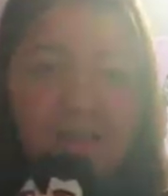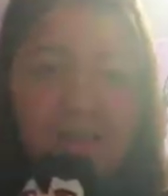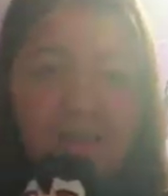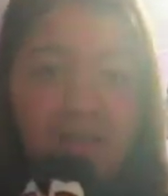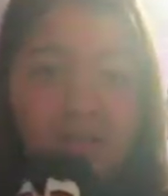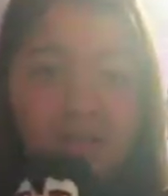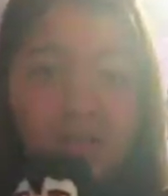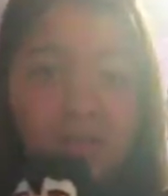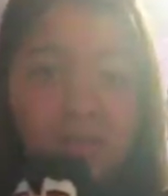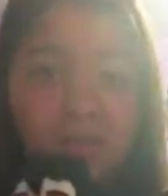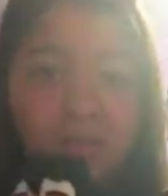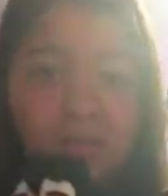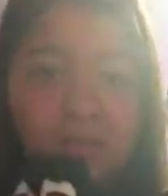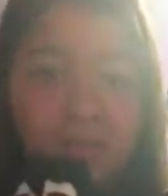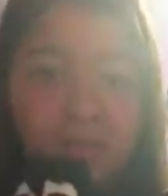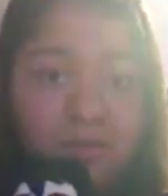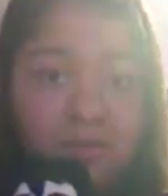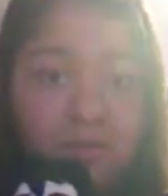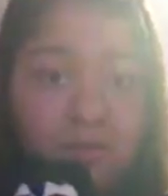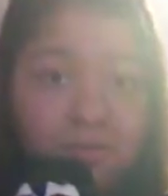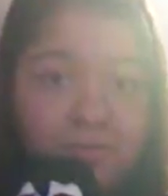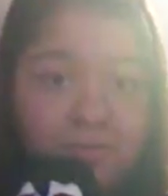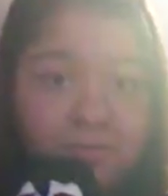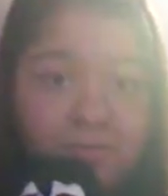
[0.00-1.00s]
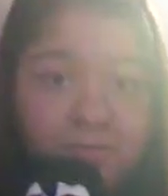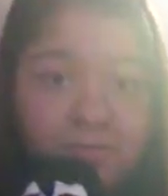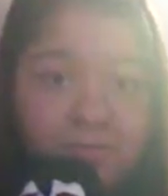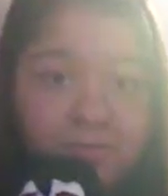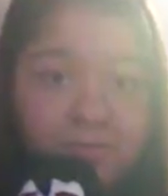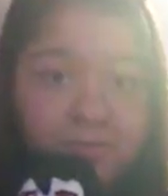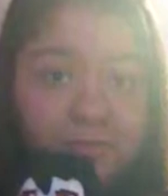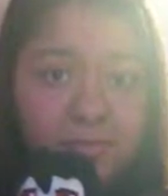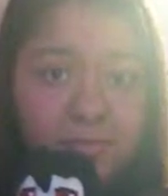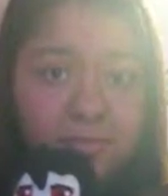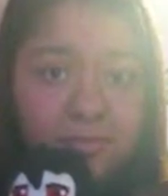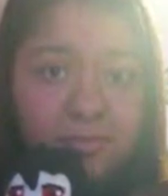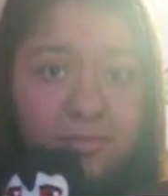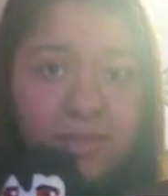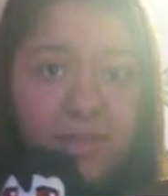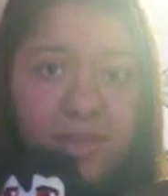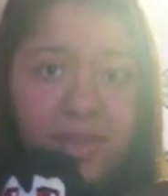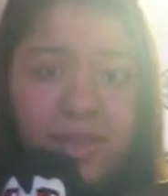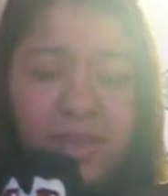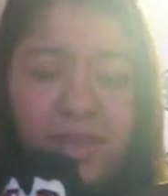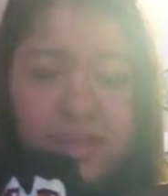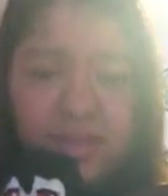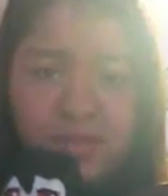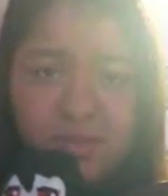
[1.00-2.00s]
So,
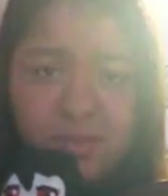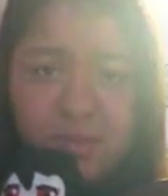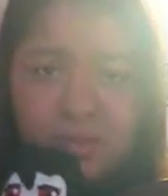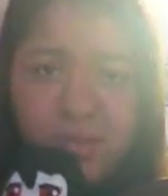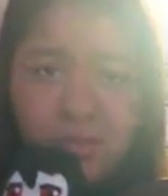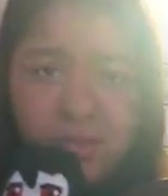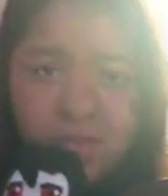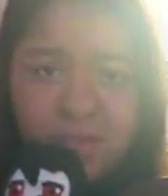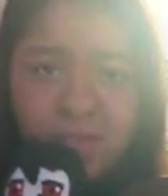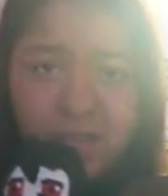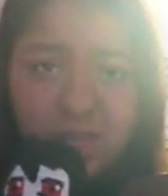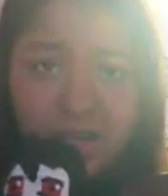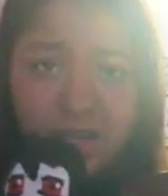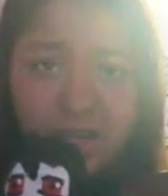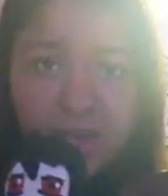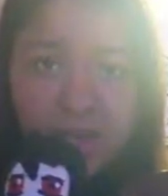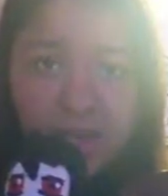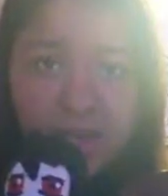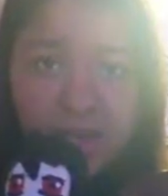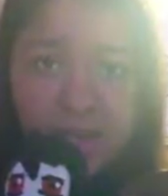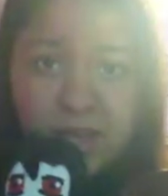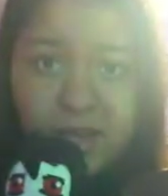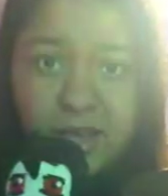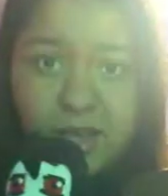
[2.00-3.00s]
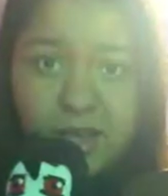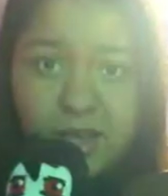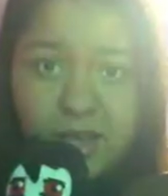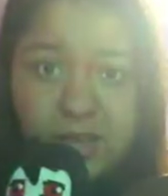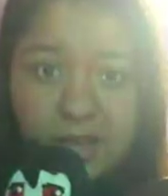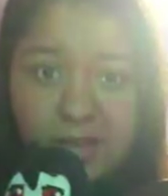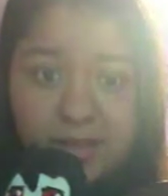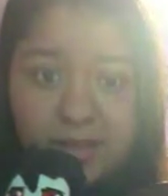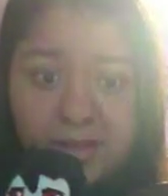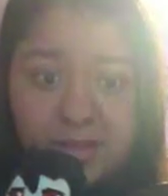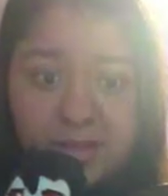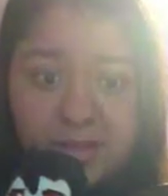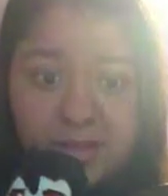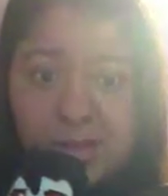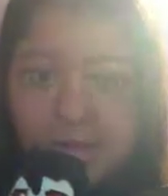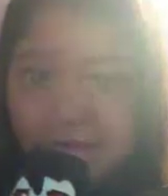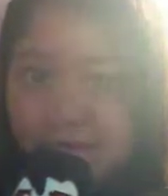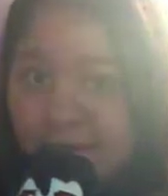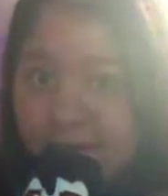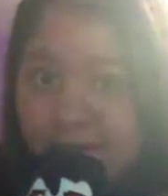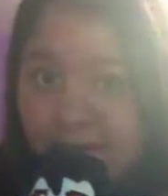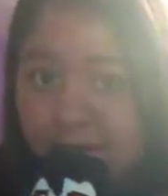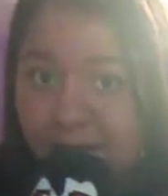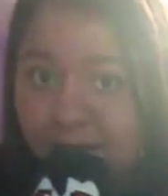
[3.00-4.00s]
thanks for watching, and
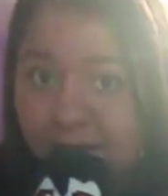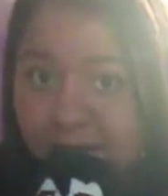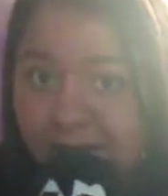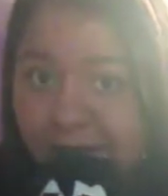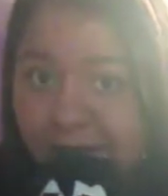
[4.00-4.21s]
see you